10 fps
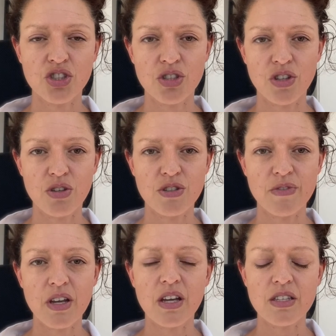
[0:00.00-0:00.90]
on those
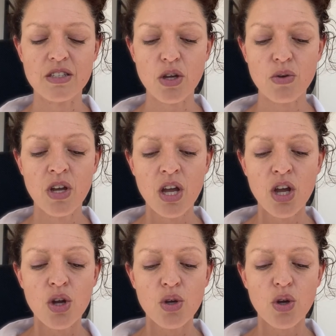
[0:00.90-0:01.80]
first. So
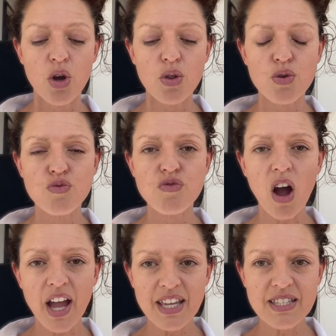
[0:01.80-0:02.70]
the
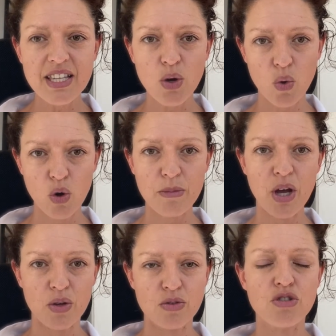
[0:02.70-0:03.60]
rising
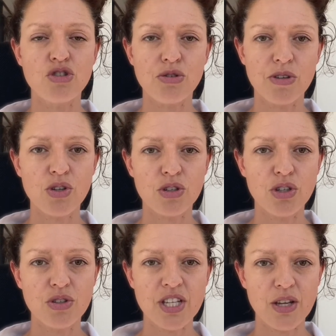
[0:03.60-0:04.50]
hormones during your
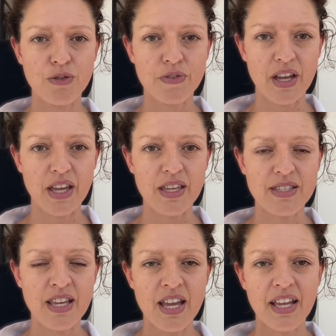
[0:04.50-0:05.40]
luteal
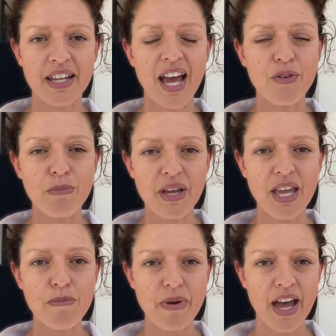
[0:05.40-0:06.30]
phase can have a big
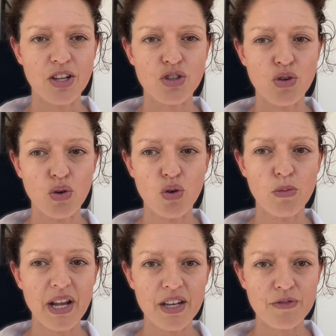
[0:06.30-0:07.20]
impact on your
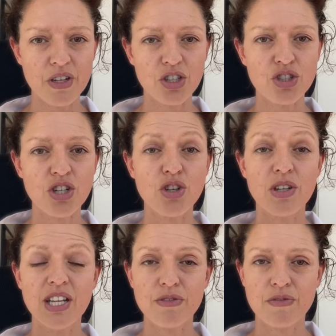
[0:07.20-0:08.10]
gallbladder function and your
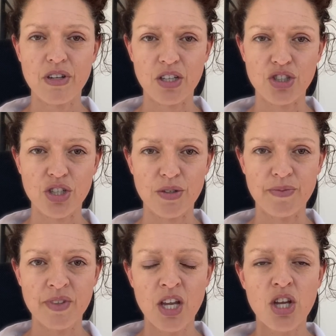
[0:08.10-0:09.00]
liver function.
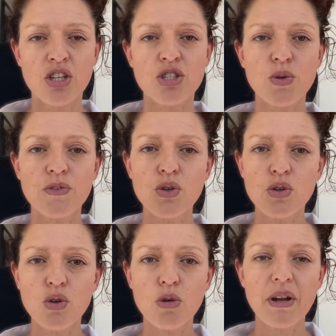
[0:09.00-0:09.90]
So if your
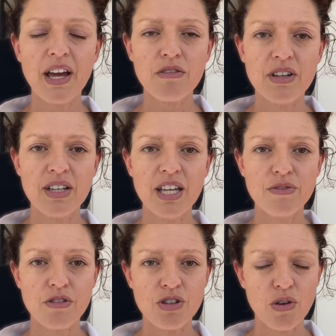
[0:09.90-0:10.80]
gallbladder and
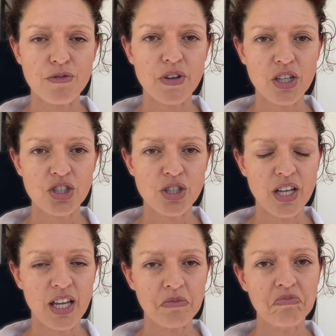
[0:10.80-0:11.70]
liver are not
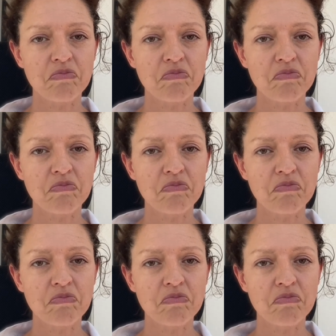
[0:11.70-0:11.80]
functioning